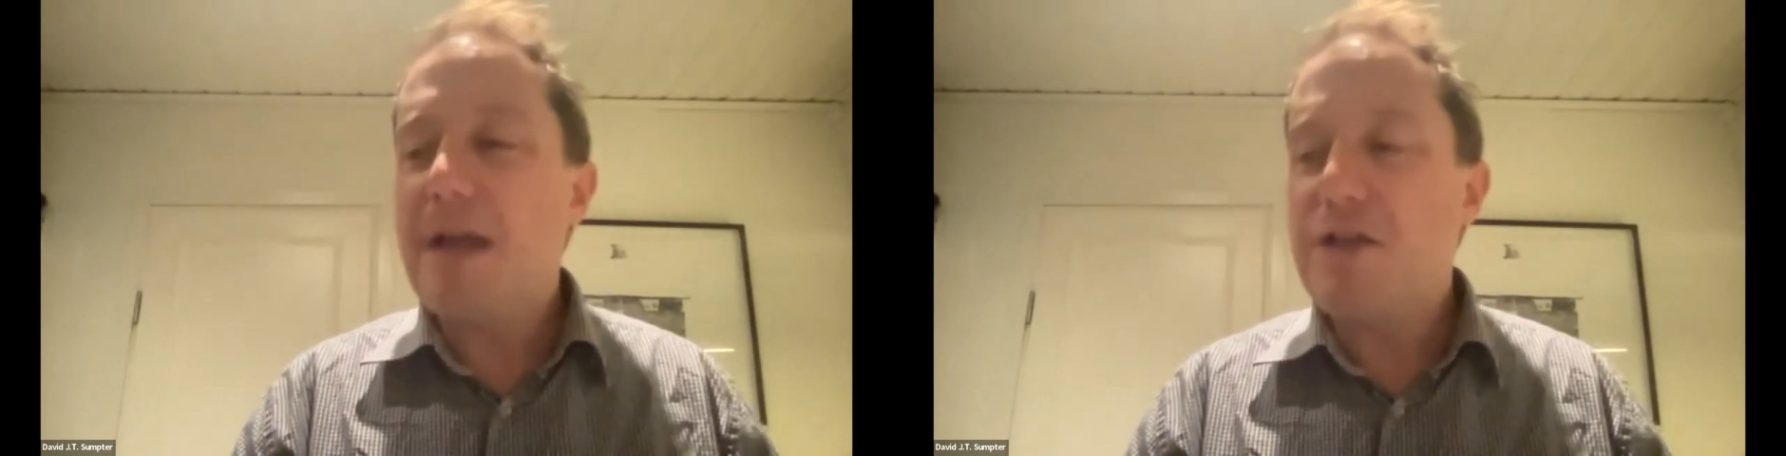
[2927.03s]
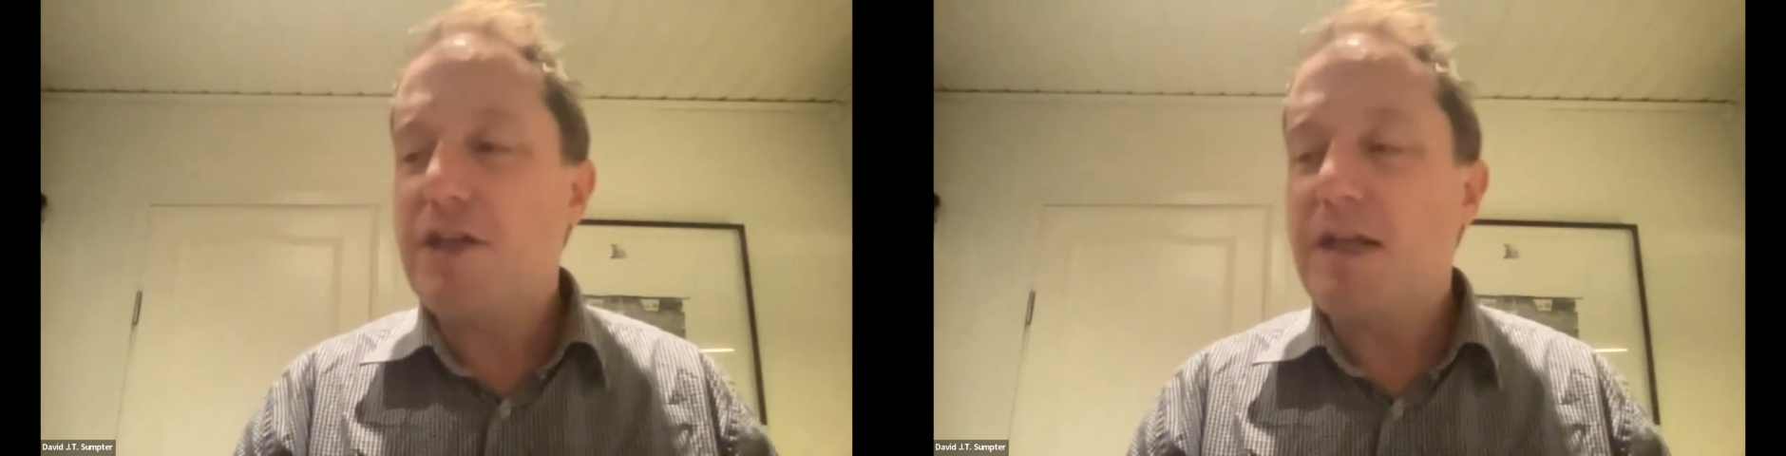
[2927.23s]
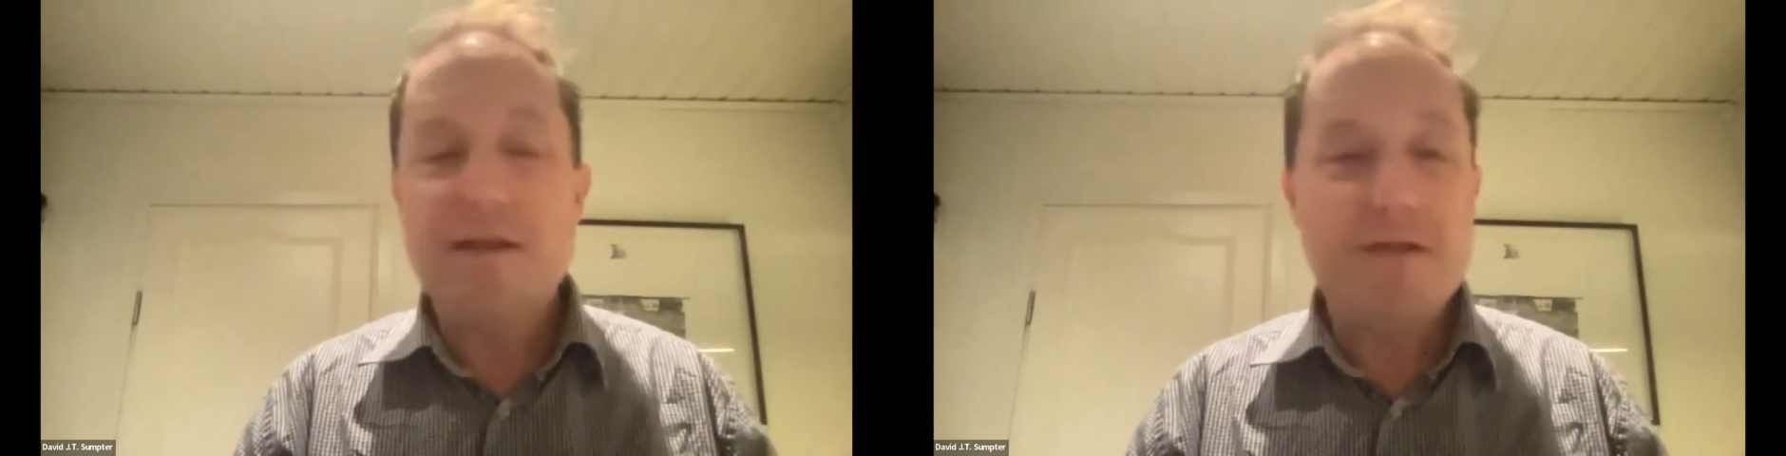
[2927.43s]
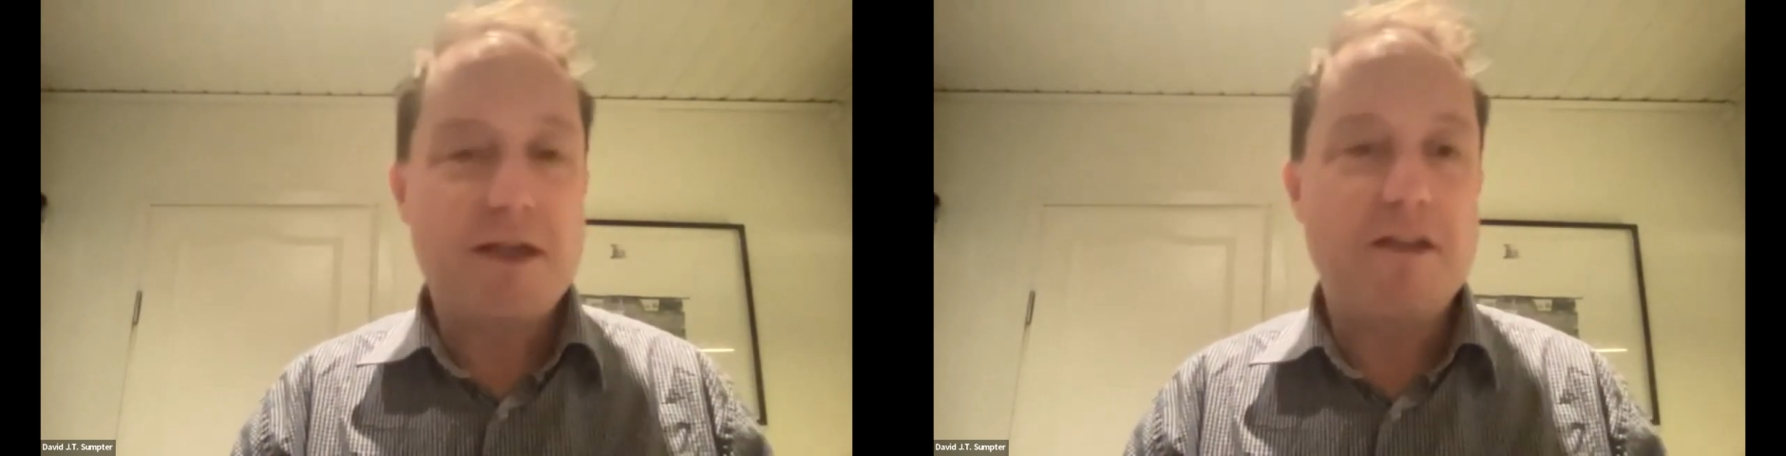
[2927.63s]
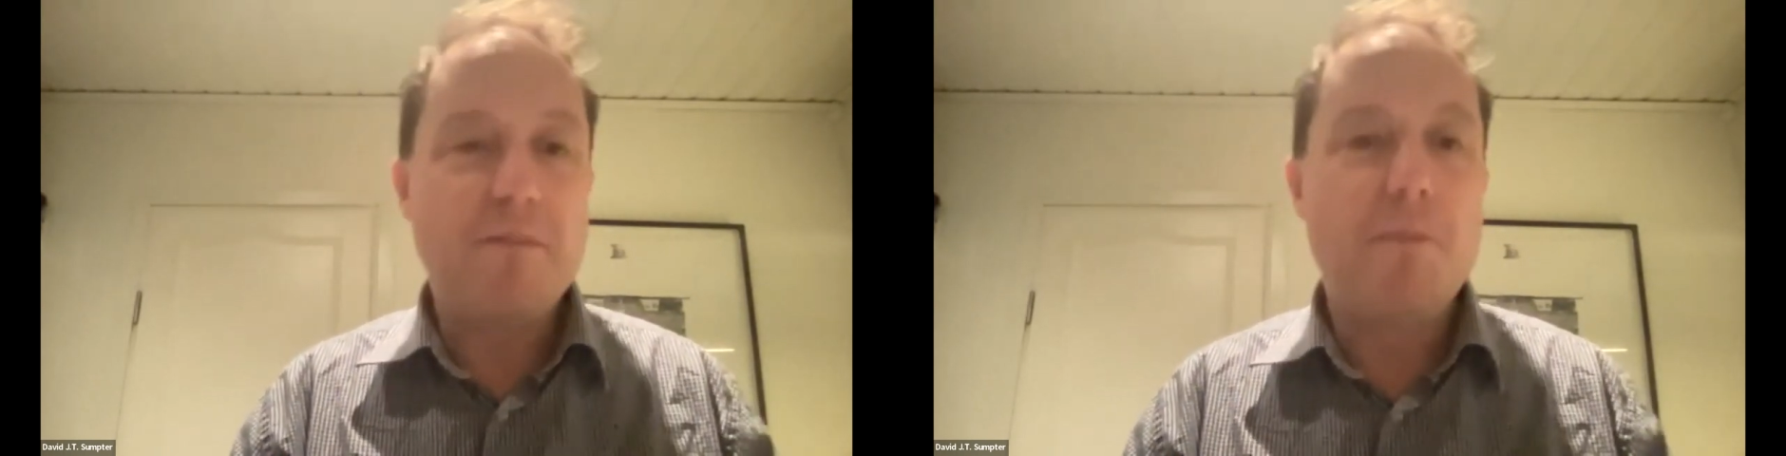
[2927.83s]
measured it
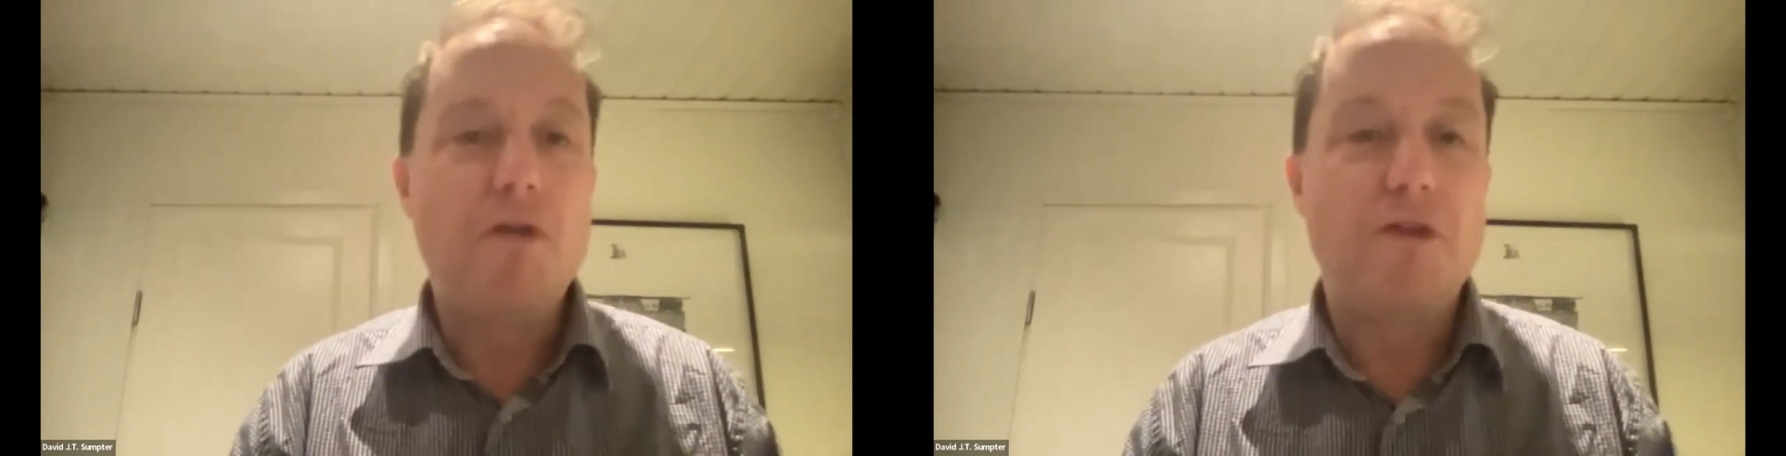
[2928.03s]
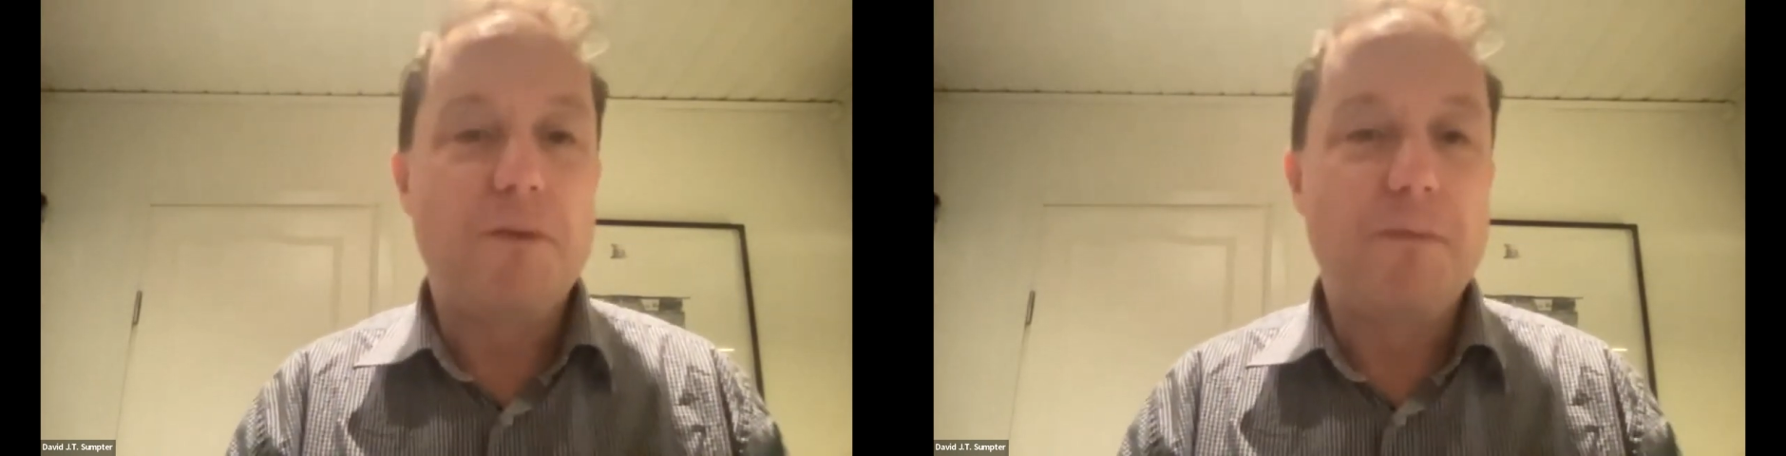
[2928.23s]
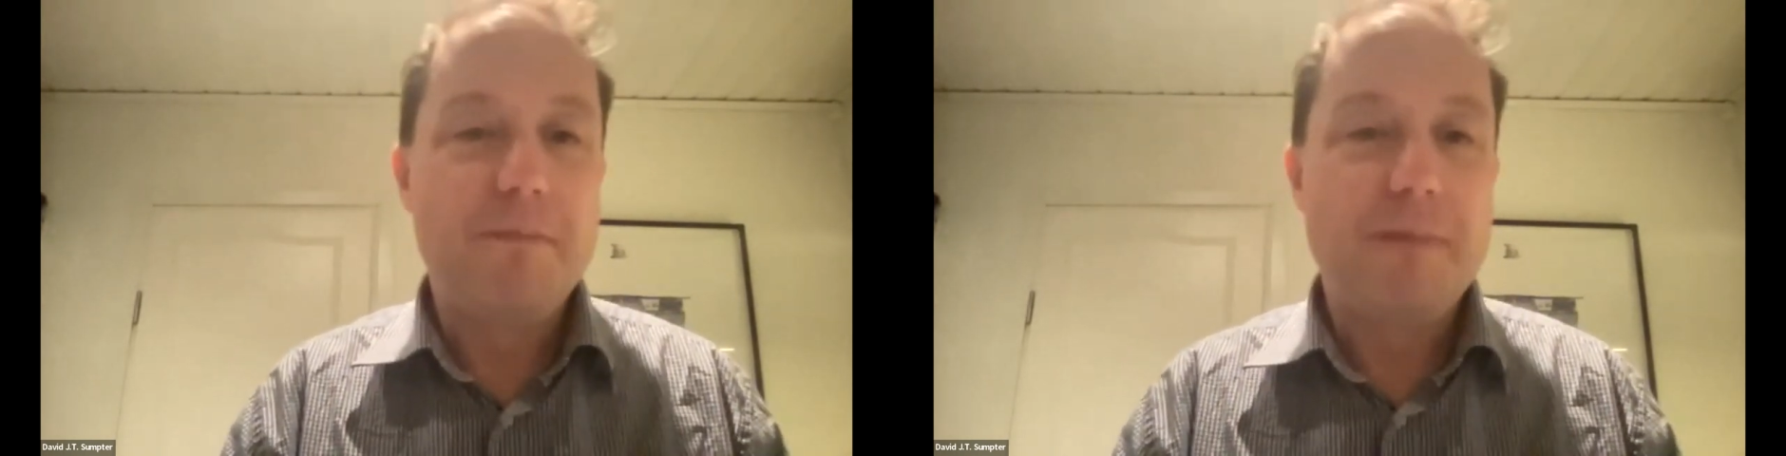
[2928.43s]
inside the model.